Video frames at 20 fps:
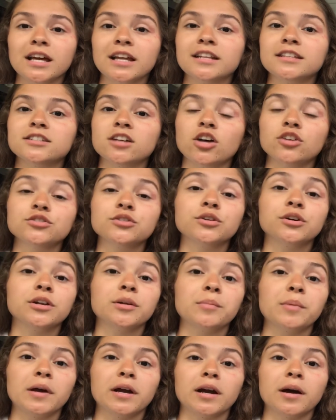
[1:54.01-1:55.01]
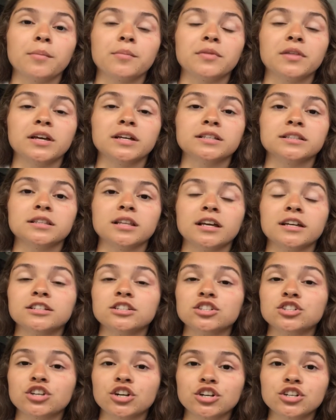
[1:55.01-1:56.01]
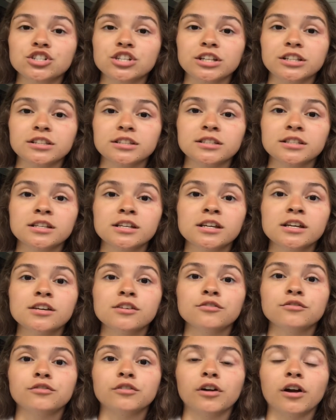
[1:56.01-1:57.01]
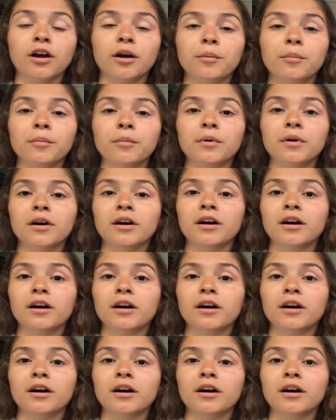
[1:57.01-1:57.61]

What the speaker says: And it's also going to pick up things like detergents from